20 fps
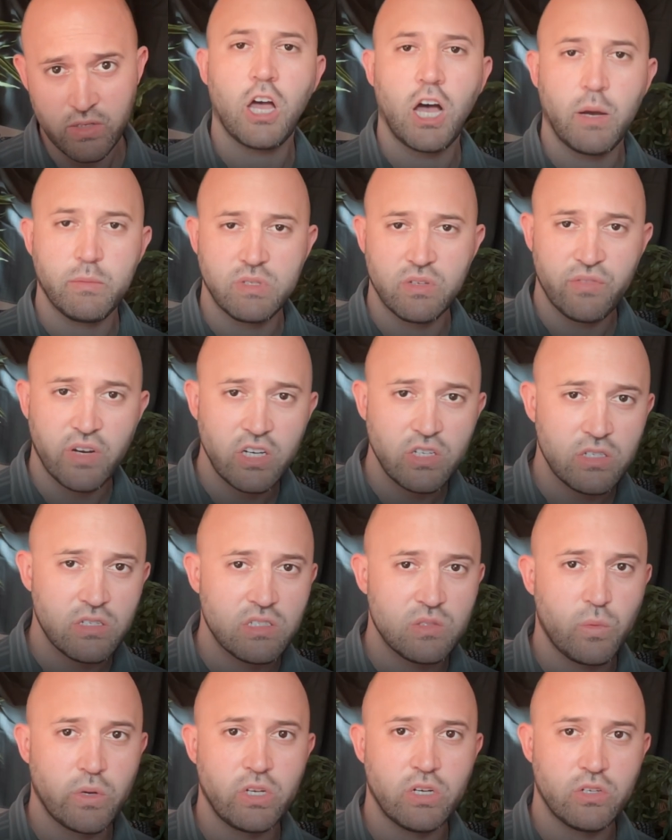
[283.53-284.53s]
Observation
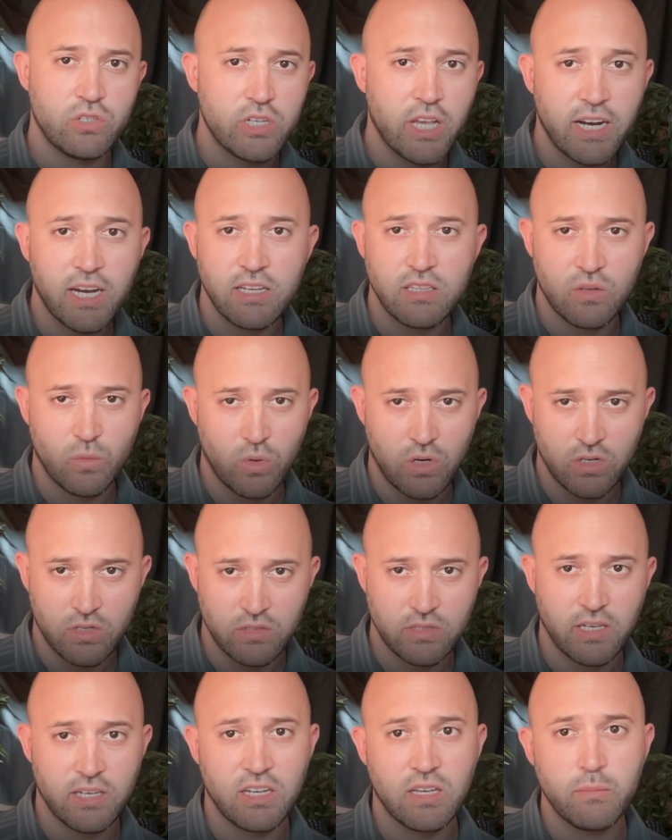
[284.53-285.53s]
is when you're checking the
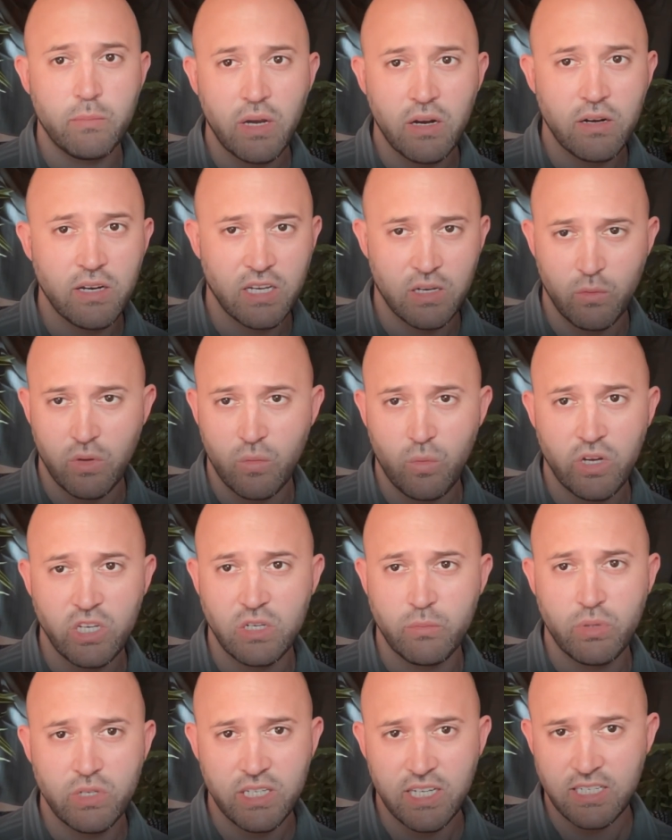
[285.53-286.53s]
world and comparing it with what
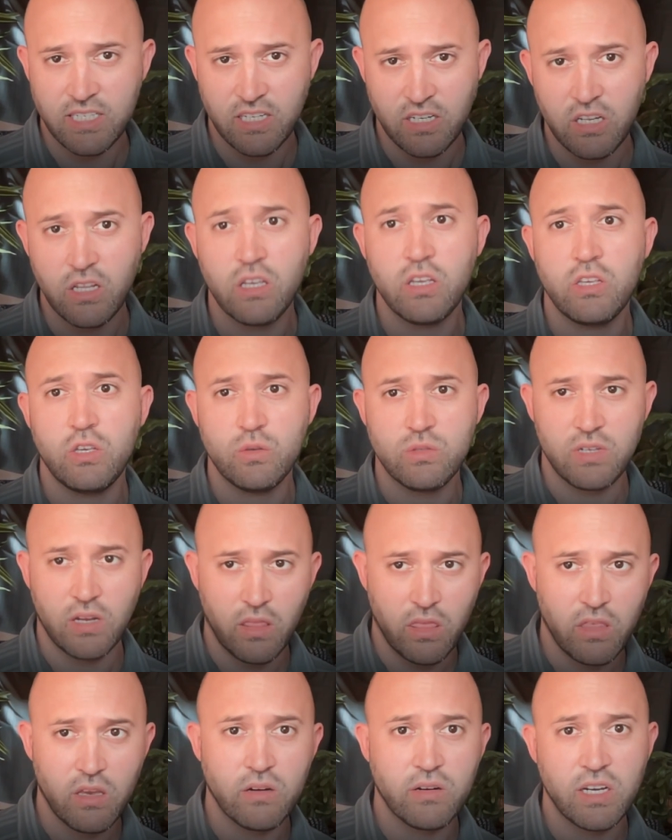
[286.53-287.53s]
you predicted using
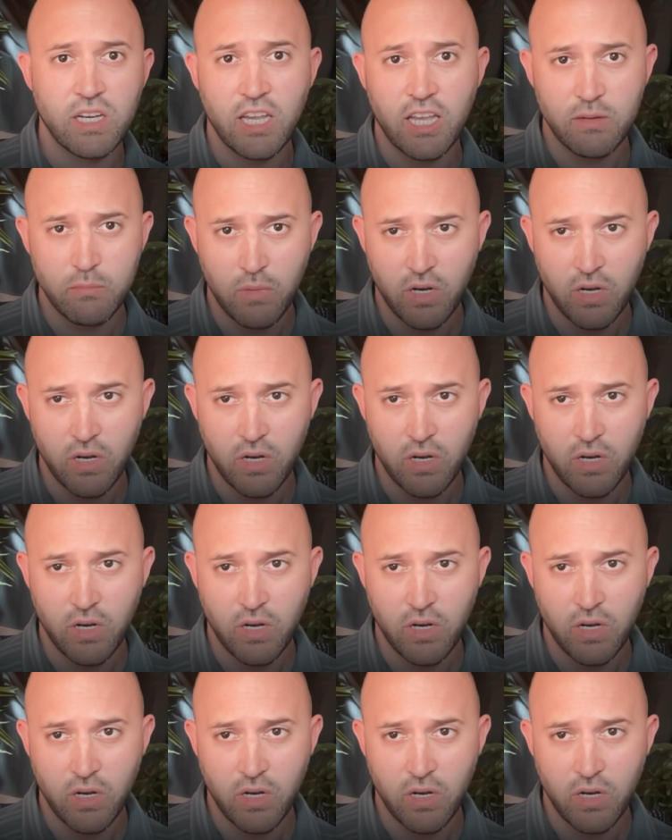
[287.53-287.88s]
theory and